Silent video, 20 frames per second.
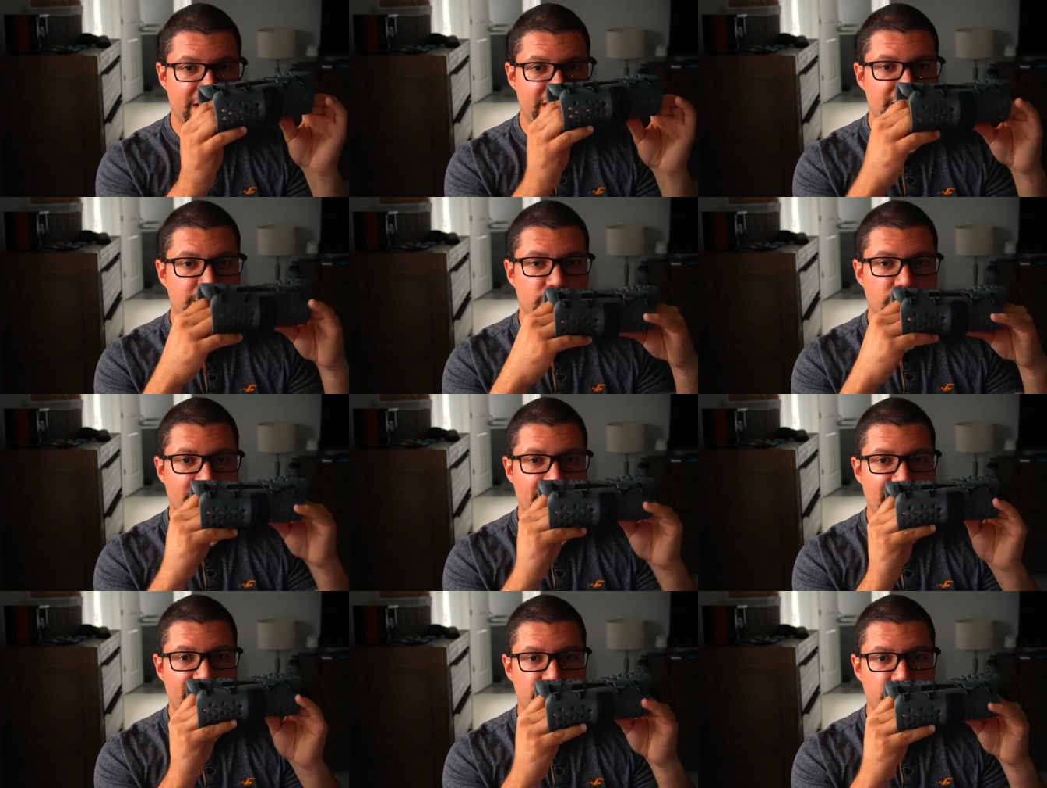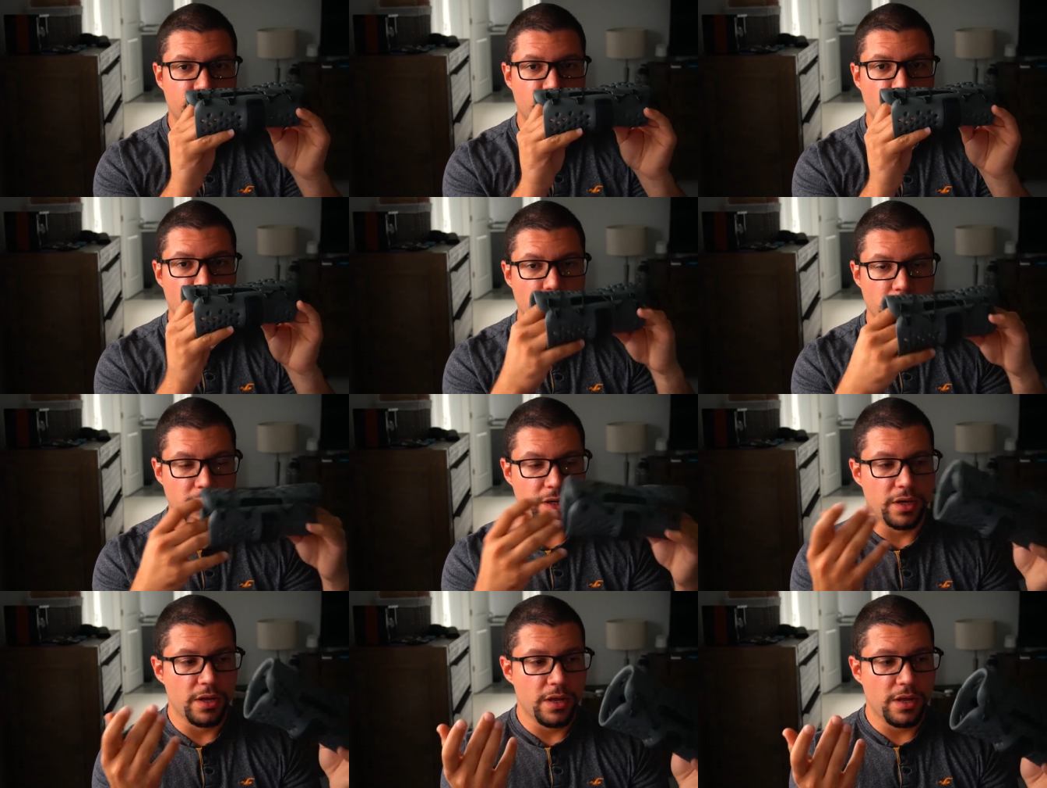I have more
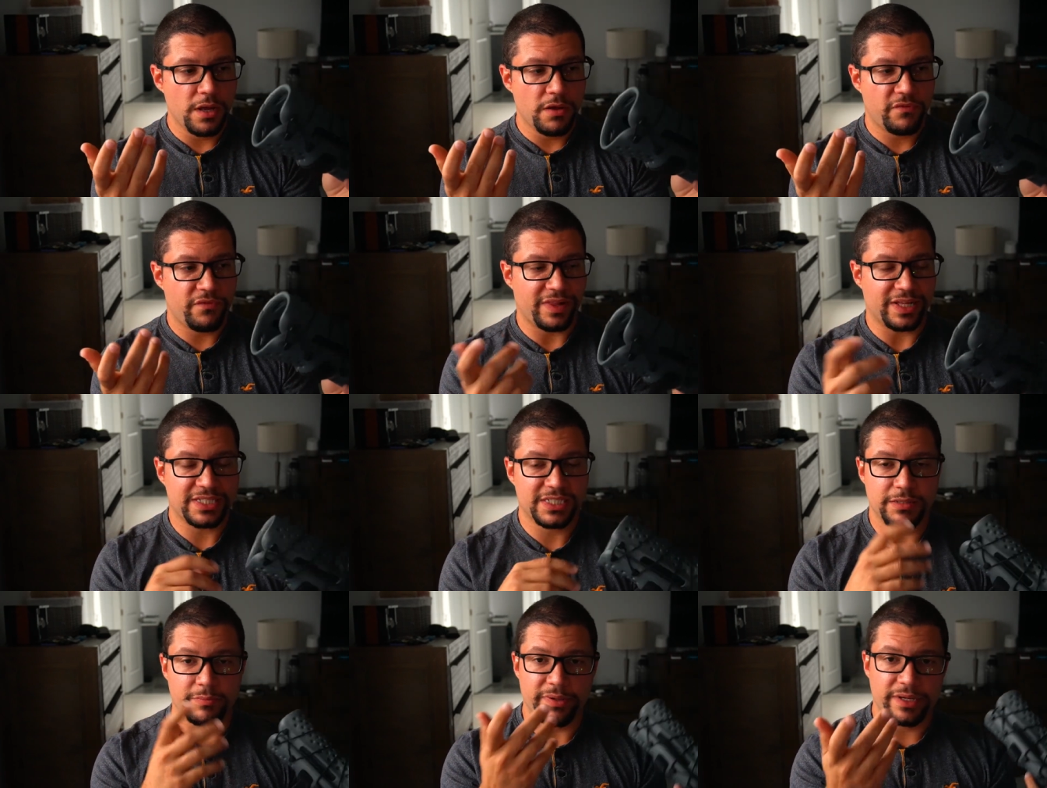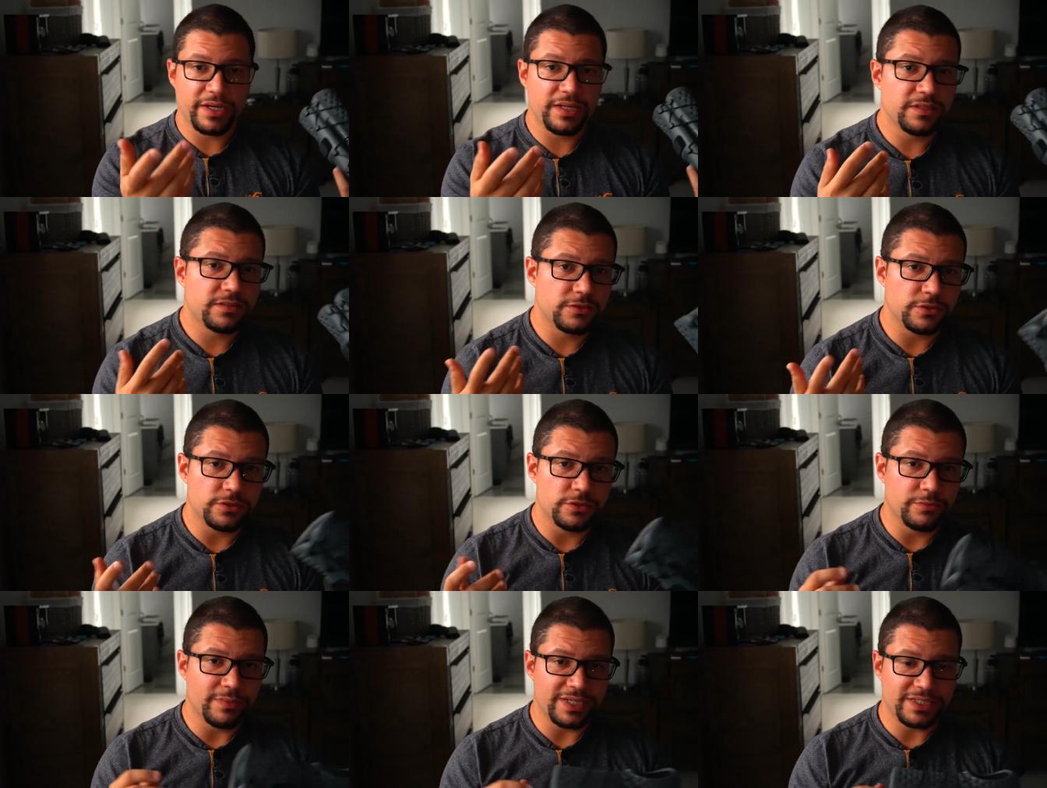flexibility to do my
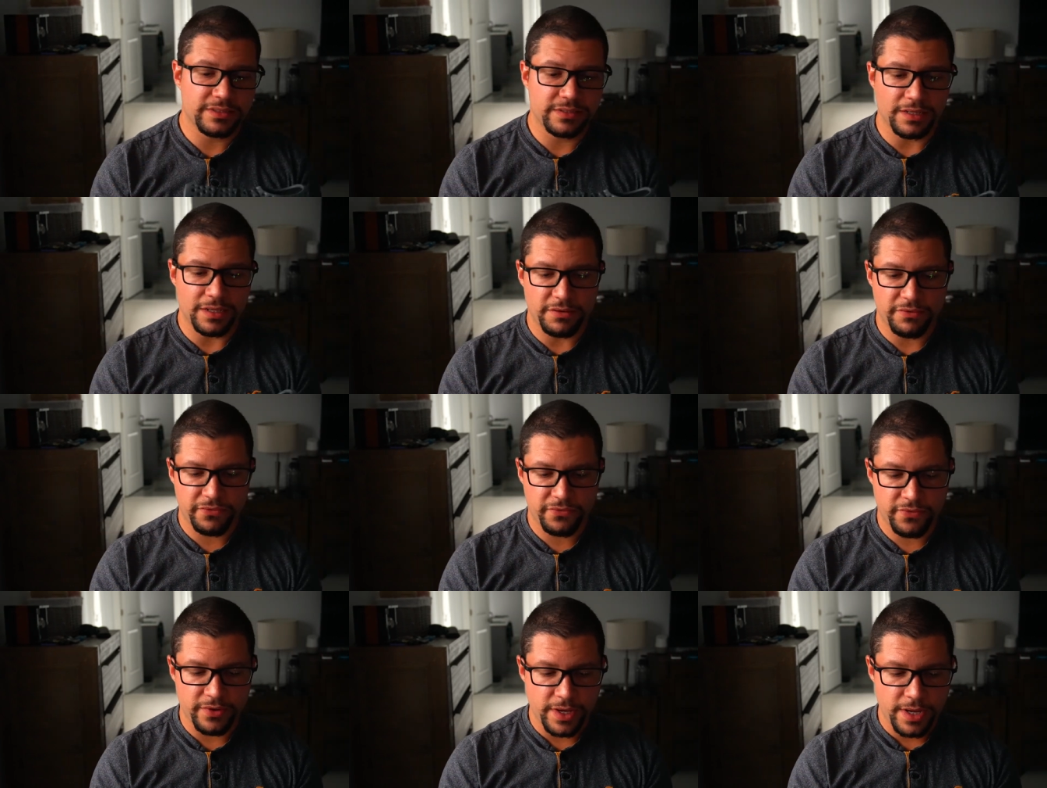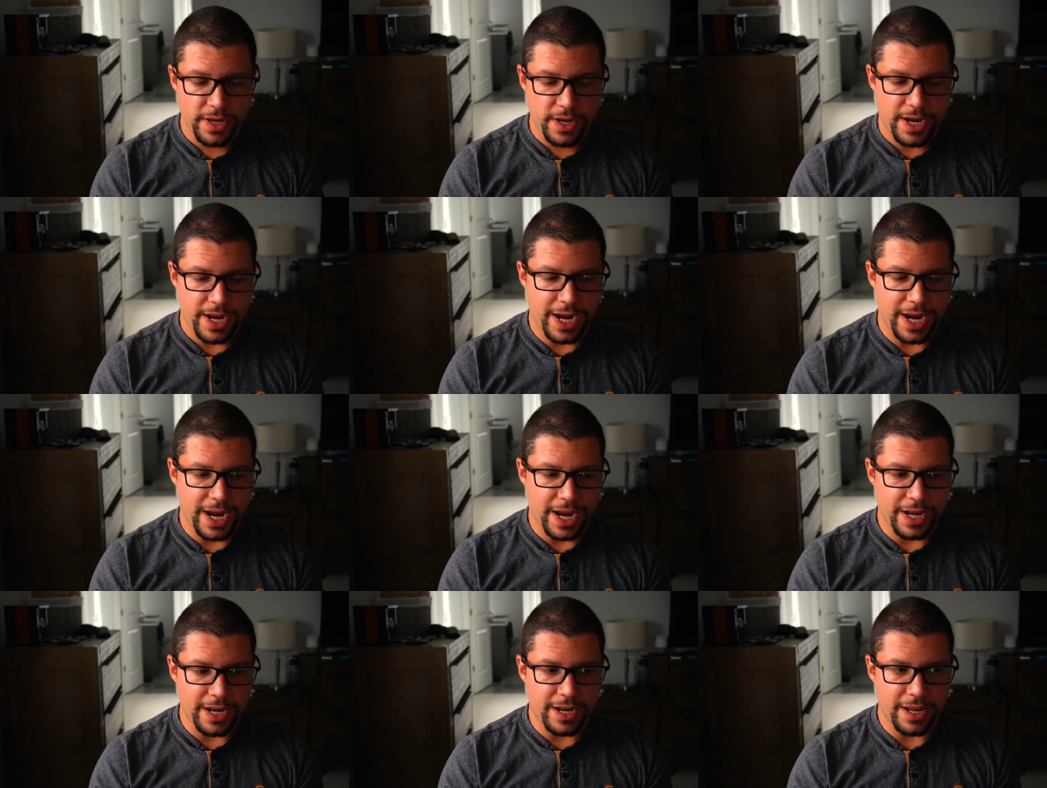stuff. And
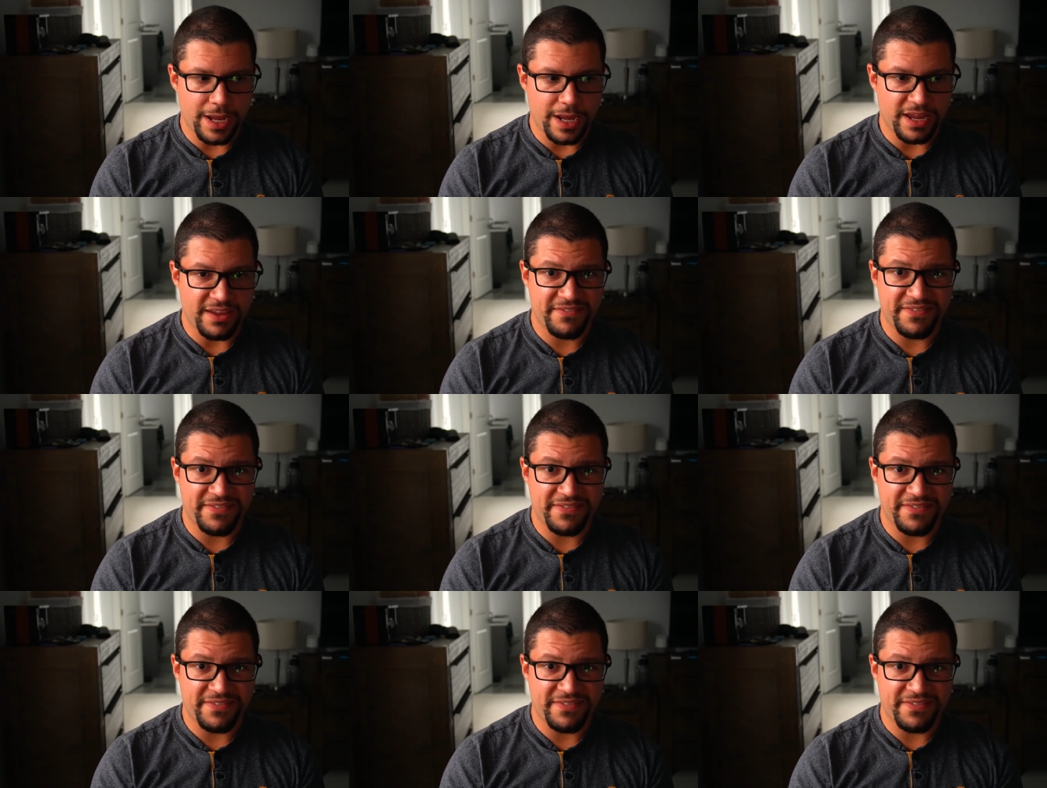uh, if I need